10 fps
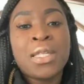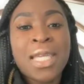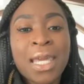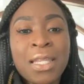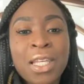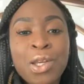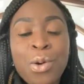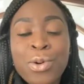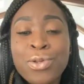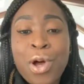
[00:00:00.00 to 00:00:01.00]
Secondly,
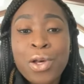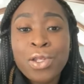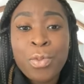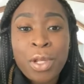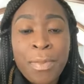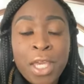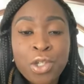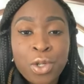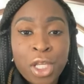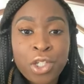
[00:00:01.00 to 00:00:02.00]
you also want to make
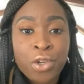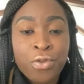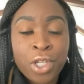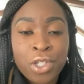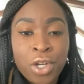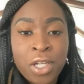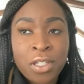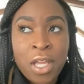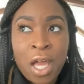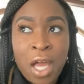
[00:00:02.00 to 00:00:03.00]
sure that your realtor
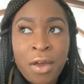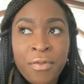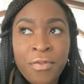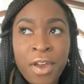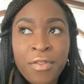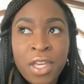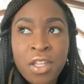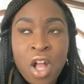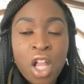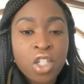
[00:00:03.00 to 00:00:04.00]
is
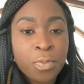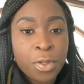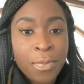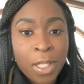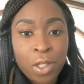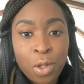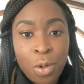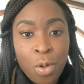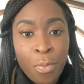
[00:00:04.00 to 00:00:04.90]
very knowledgeable about the local